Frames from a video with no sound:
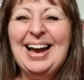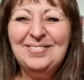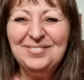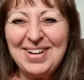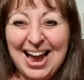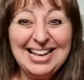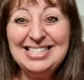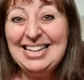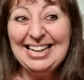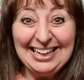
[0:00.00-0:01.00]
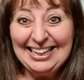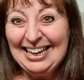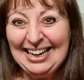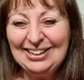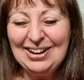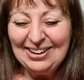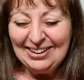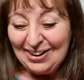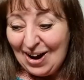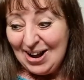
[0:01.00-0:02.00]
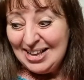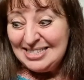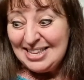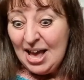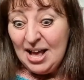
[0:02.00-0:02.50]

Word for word: amazing kit, guys.